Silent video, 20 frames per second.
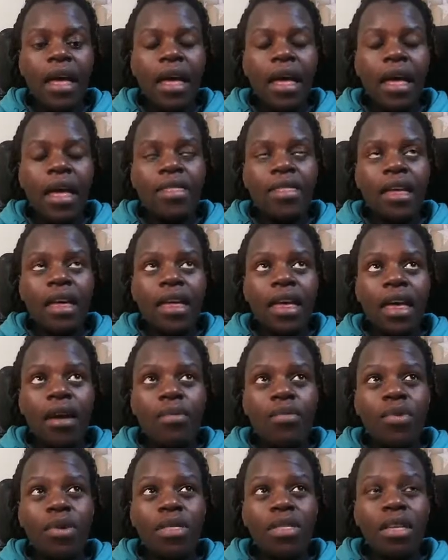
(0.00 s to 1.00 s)
and they
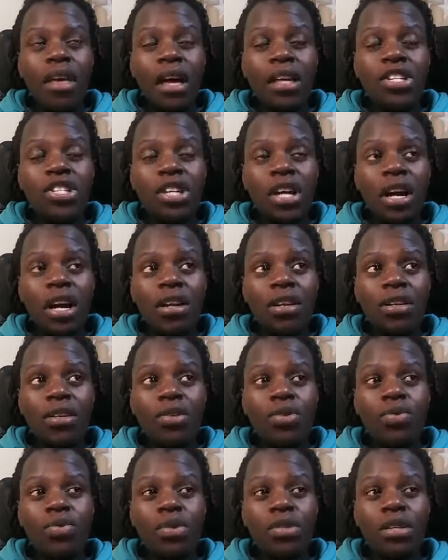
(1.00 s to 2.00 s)
came with their child
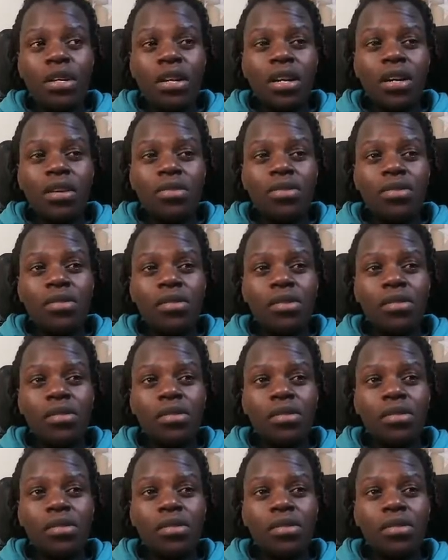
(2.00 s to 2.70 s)
who was around